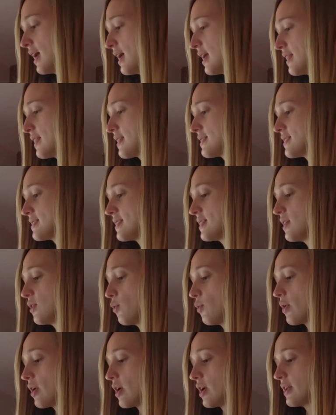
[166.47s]
This isn't a
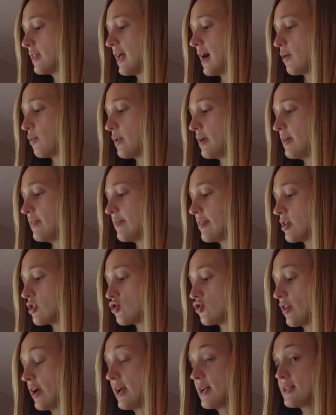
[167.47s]
word that we've
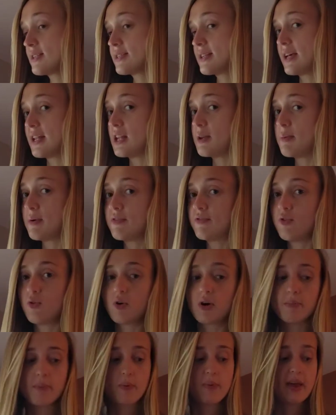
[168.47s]
translated
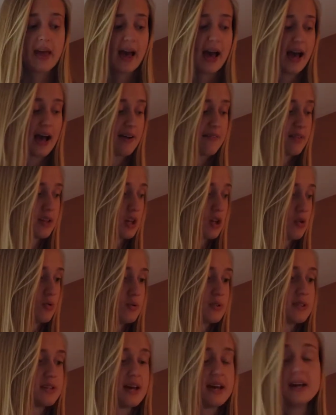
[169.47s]
before, but we have
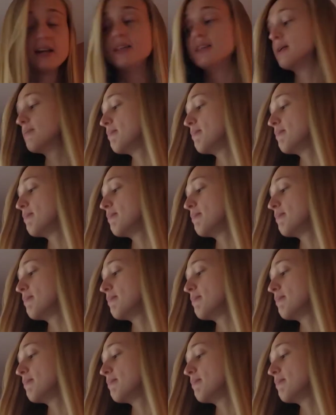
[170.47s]
used it in the